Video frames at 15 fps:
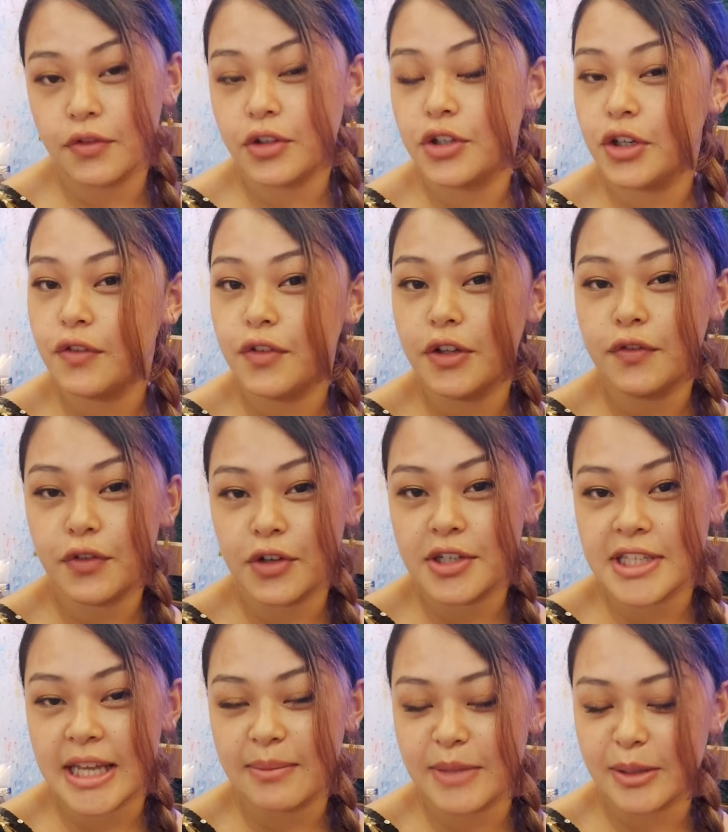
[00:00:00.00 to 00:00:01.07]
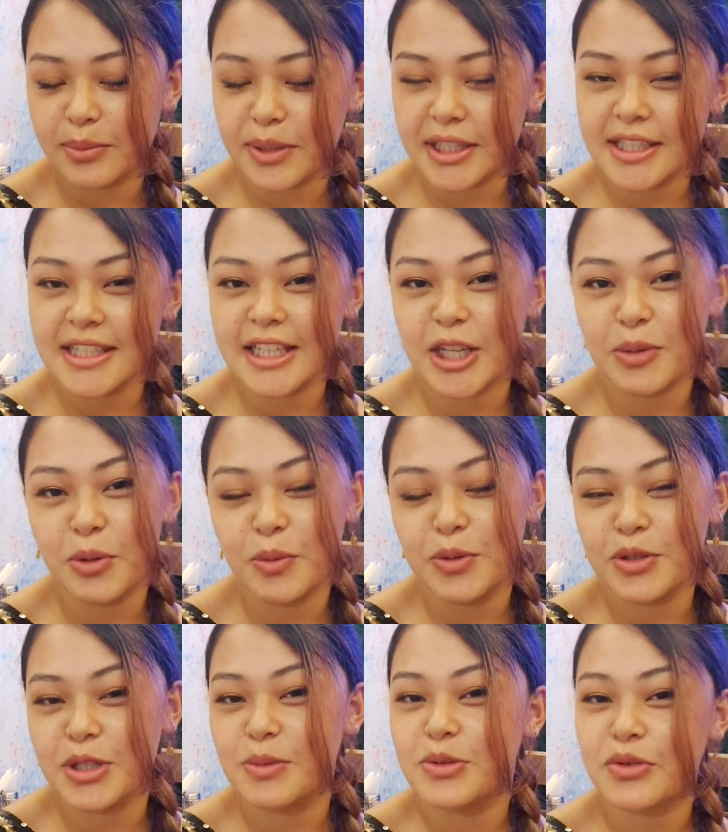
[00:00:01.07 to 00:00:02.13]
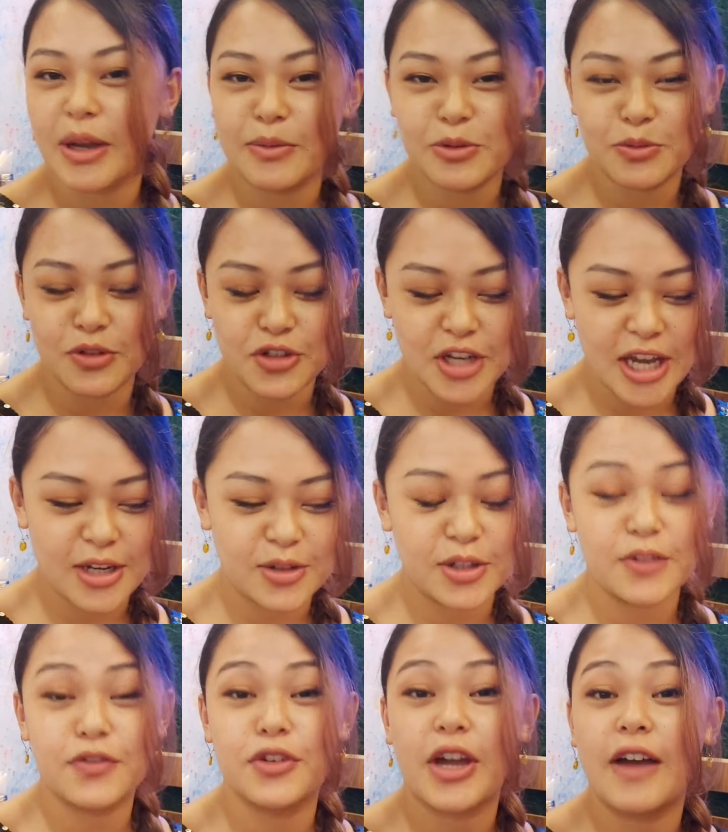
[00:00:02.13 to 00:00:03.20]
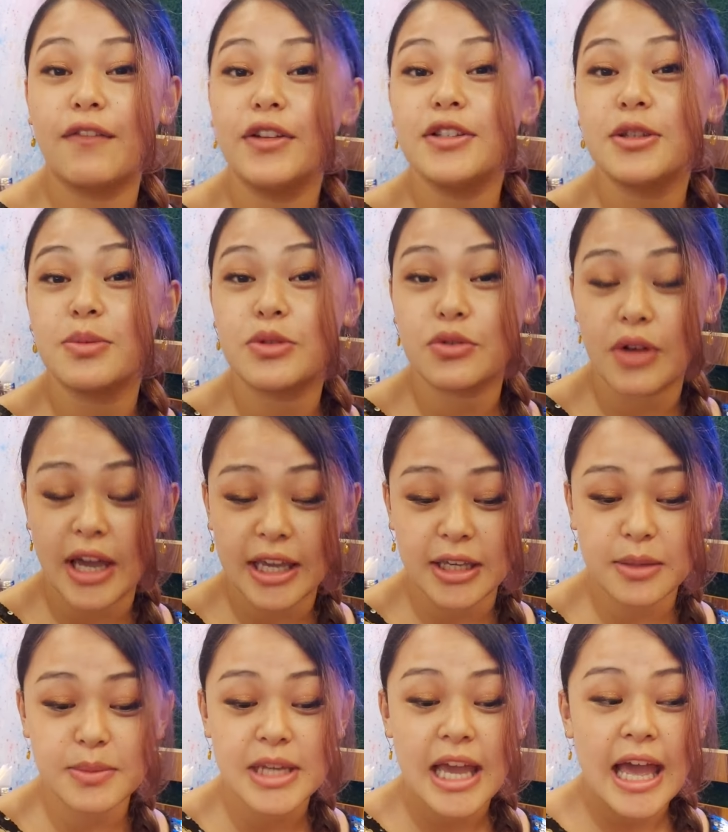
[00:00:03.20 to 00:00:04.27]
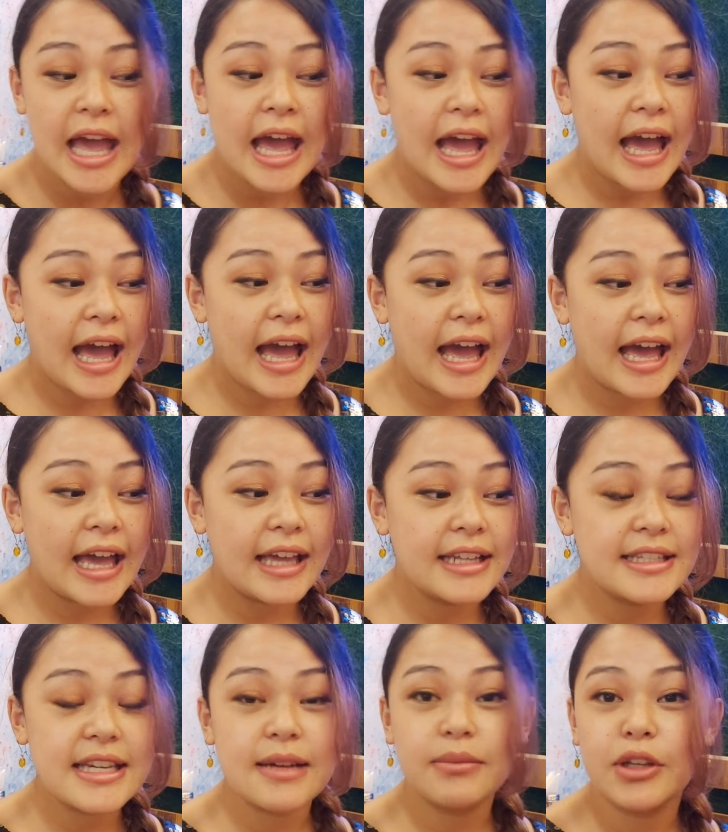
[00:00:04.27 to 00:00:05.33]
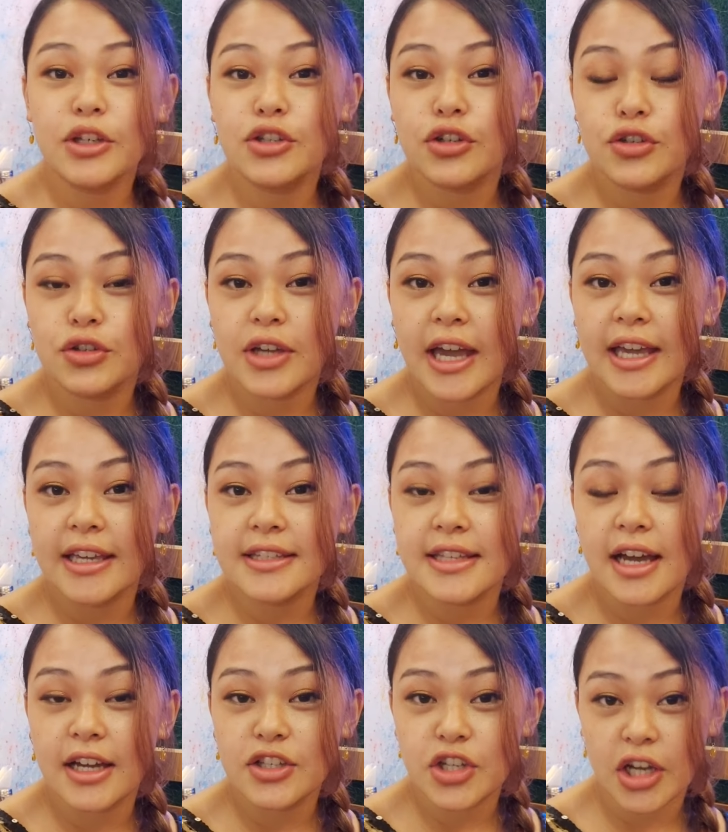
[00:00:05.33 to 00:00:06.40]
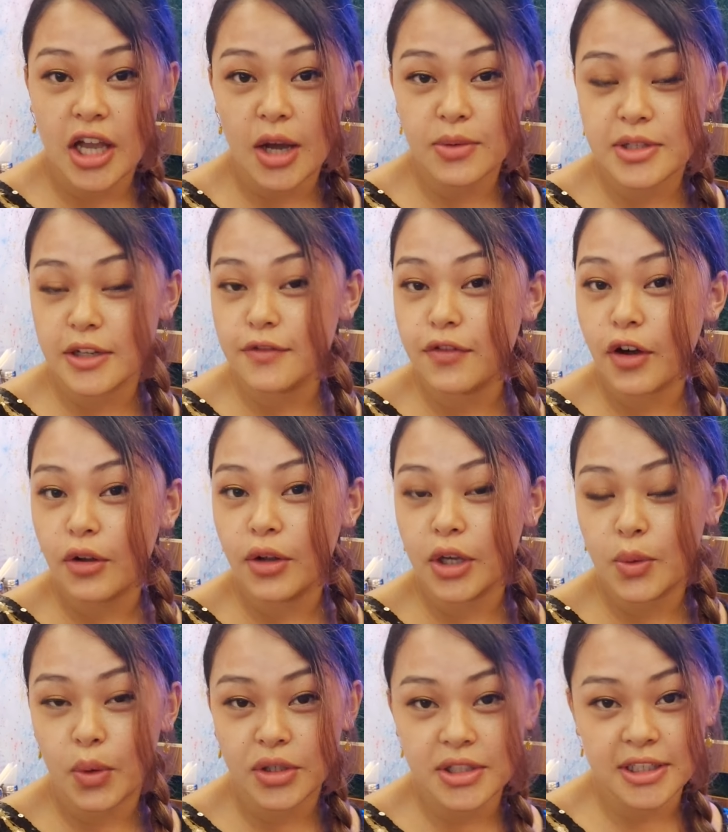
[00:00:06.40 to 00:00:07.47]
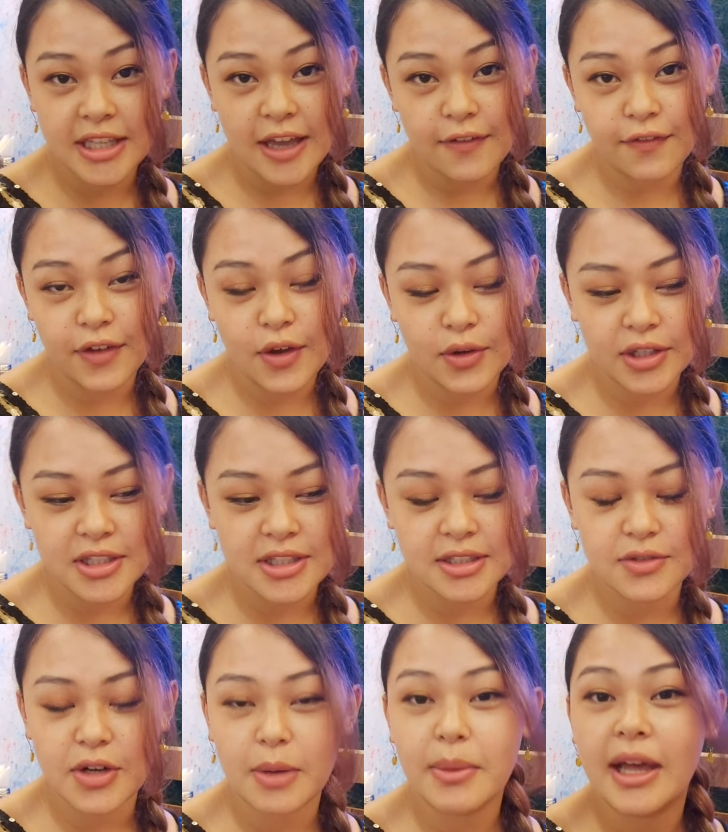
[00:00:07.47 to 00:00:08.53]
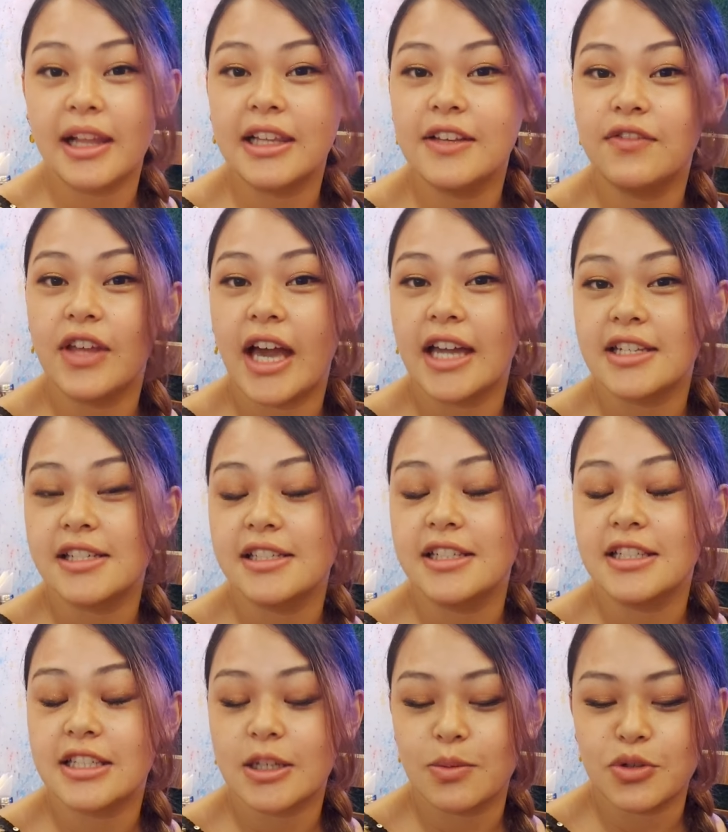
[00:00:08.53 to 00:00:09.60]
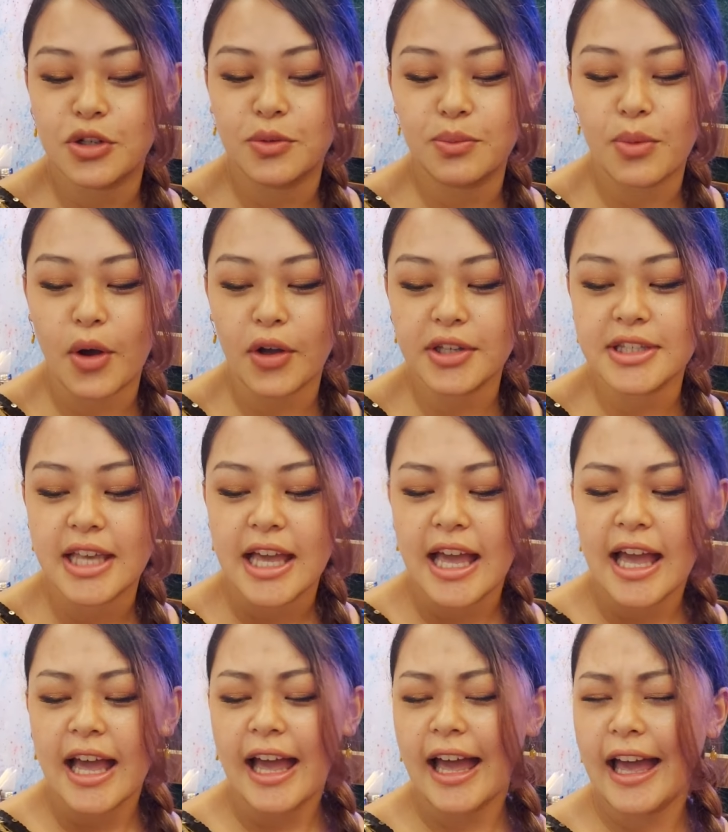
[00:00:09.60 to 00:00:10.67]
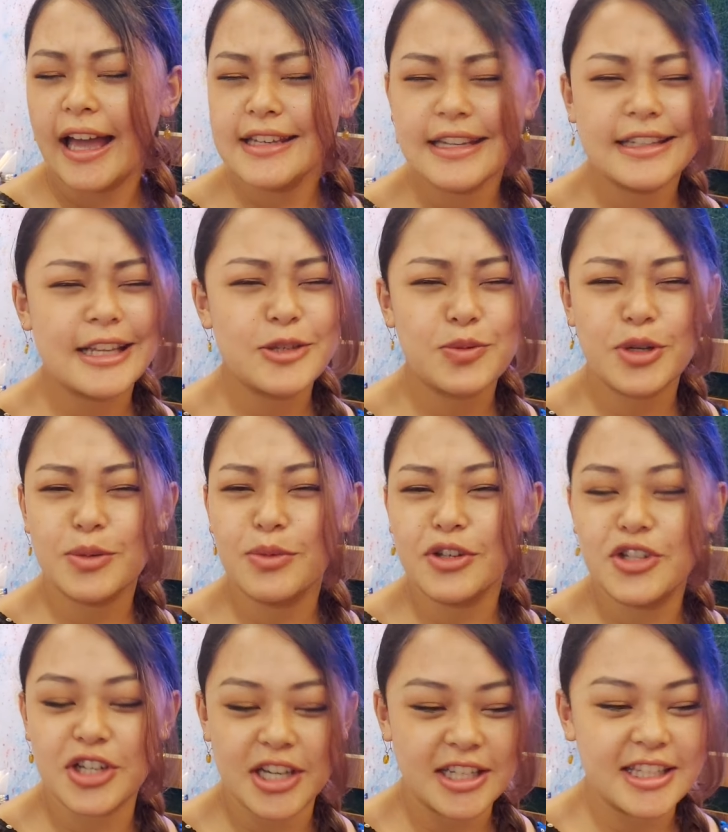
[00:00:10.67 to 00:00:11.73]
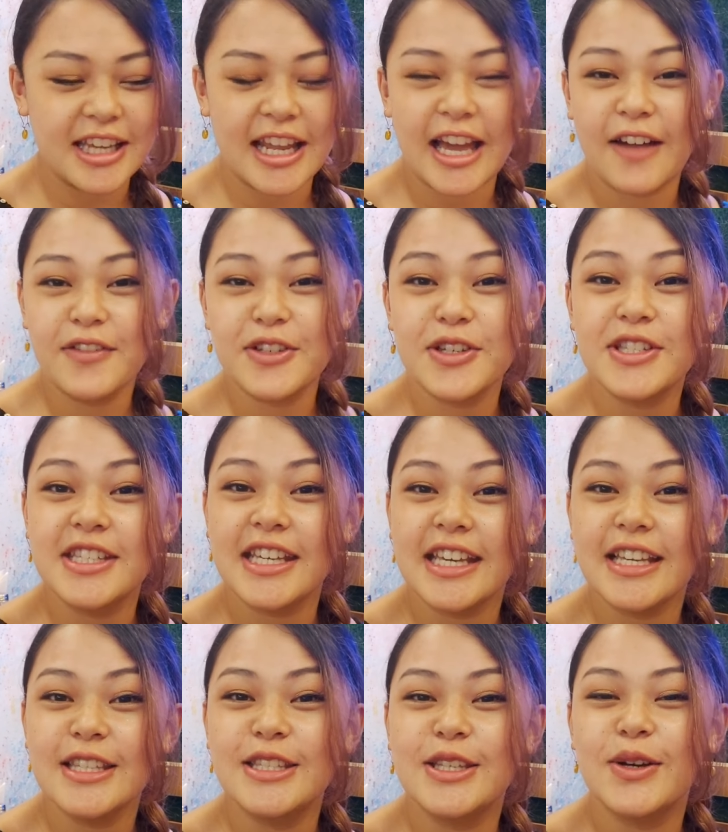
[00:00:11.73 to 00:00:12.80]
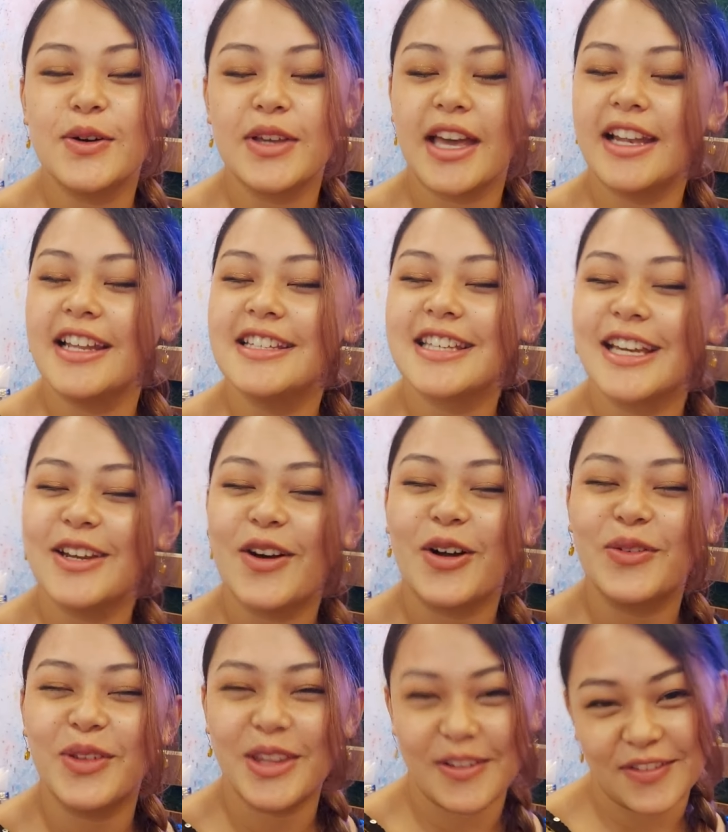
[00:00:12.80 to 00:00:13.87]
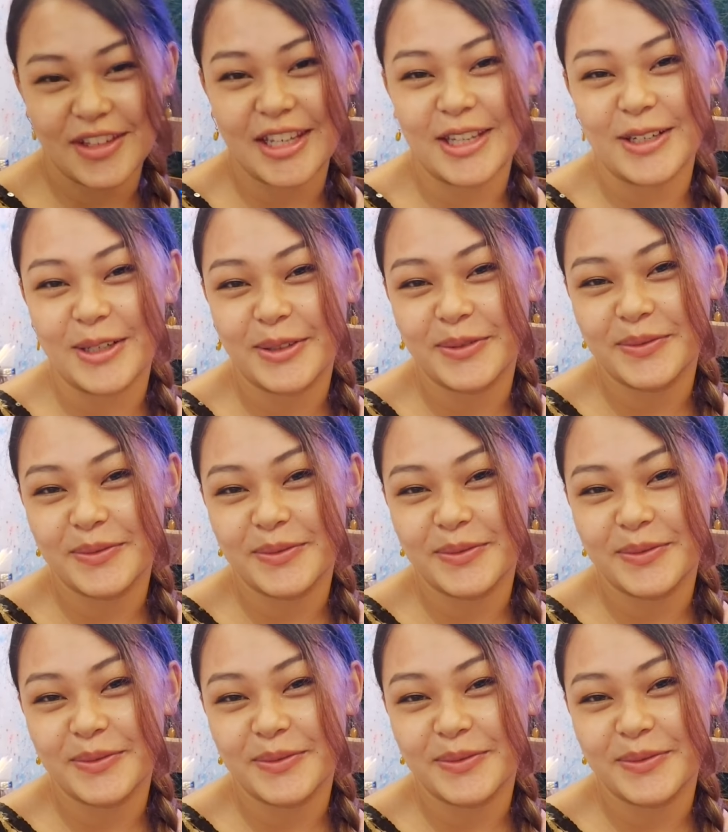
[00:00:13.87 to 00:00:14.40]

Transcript: you're here for the first time, then please take a moment to subscribe to my channel if you haven't subscribed. And yeah, make sure you guys check out and follow Acoustic Cafe on Instagram. I'll leave the handle in the description box. And yeah, that's pretty much it that I have to say. So yeah, let's get on with the video.